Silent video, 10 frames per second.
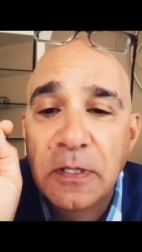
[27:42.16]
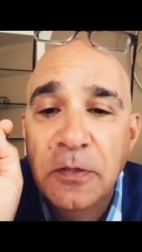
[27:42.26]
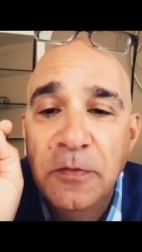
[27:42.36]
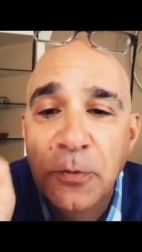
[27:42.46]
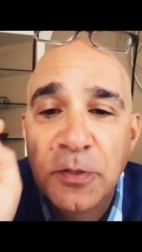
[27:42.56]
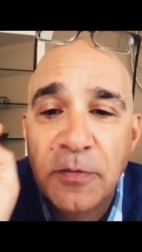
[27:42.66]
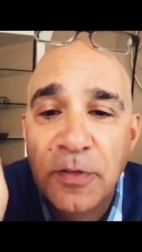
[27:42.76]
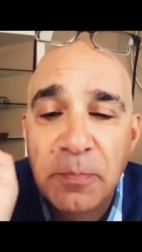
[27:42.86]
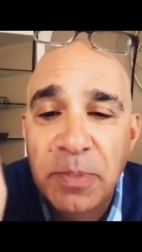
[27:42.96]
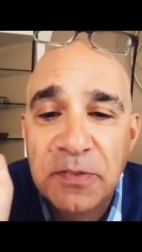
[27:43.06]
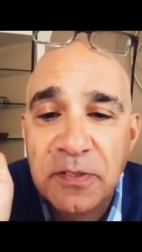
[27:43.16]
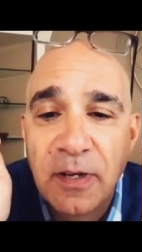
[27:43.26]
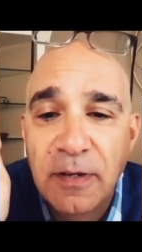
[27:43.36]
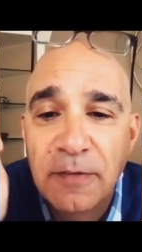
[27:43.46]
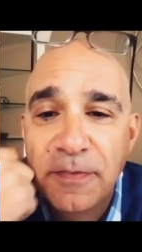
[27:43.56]
Do viewers ever get pissed
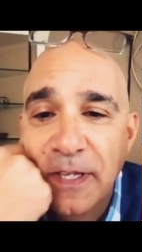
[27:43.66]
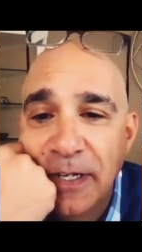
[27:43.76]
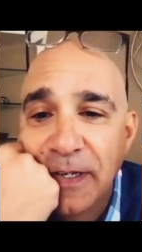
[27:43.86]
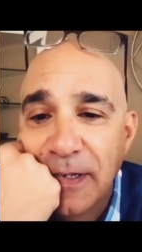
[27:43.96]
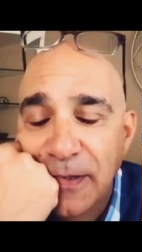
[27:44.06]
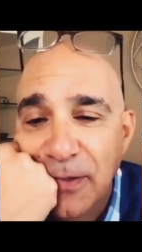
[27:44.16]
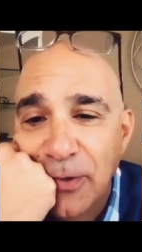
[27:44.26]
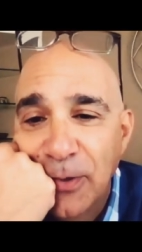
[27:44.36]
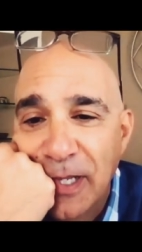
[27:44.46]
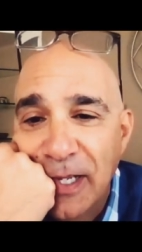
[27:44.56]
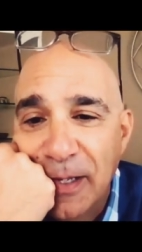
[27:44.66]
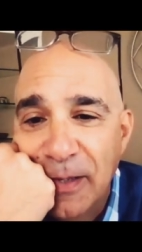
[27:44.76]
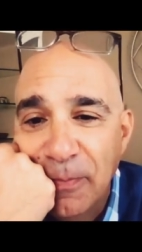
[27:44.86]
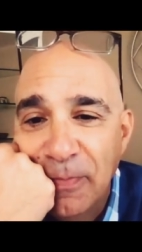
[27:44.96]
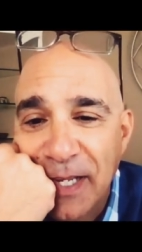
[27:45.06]
off that you're like
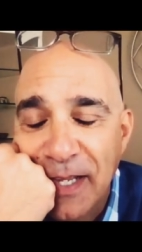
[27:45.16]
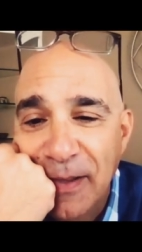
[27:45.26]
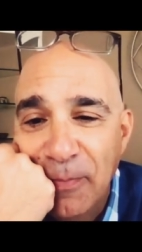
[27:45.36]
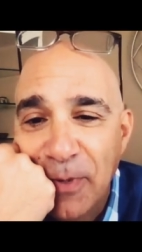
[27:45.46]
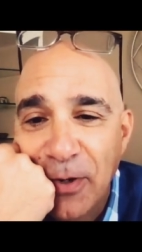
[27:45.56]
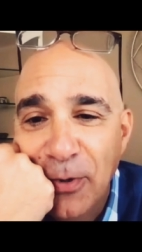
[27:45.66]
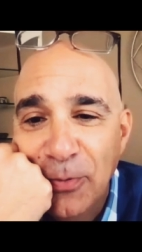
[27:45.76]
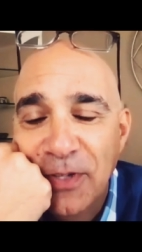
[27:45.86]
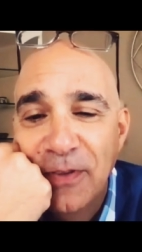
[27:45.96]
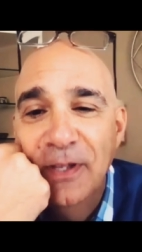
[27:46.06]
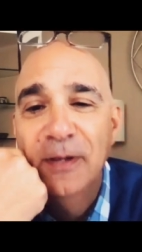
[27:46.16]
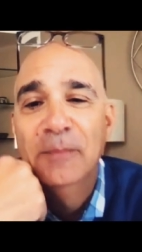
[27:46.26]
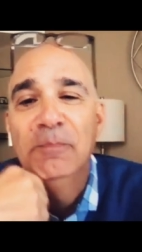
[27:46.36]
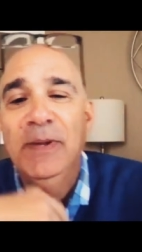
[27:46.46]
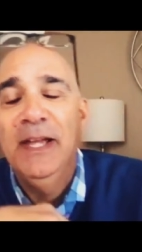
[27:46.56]
making them go to
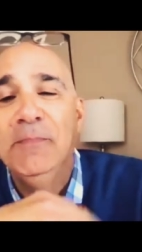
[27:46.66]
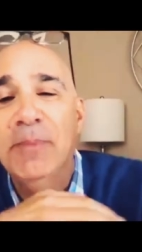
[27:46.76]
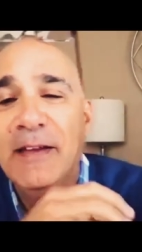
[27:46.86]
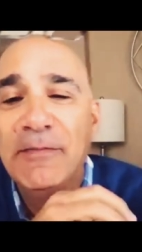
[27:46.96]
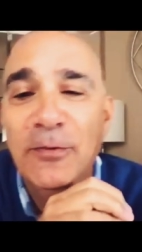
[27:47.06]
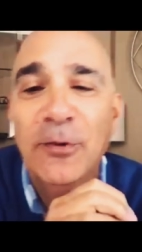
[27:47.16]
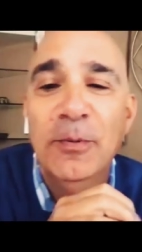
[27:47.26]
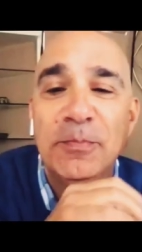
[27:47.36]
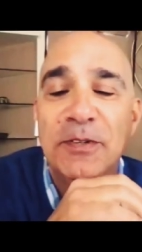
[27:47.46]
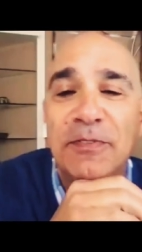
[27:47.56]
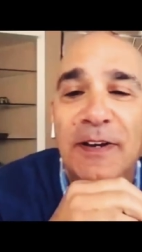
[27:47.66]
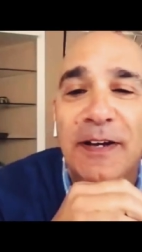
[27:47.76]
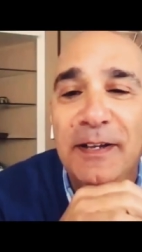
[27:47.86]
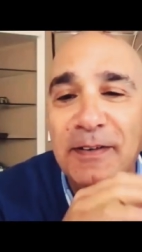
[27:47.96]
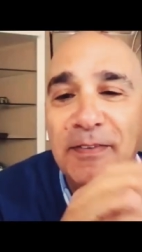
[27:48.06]
the pay platform to
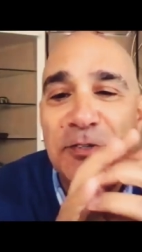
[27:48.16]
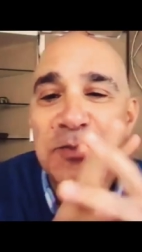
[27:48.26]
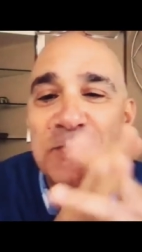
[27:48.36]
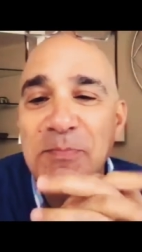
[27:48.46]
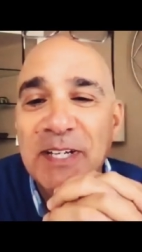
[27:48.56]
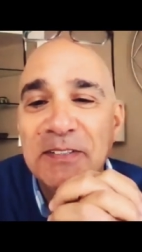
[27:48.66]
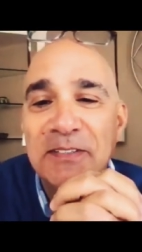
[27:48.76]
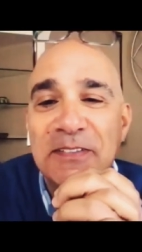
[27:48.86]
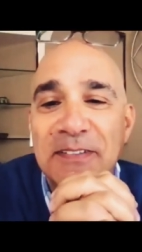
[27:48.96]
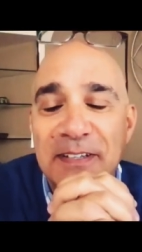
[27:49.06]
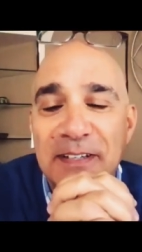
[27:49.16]
find the juicy bits?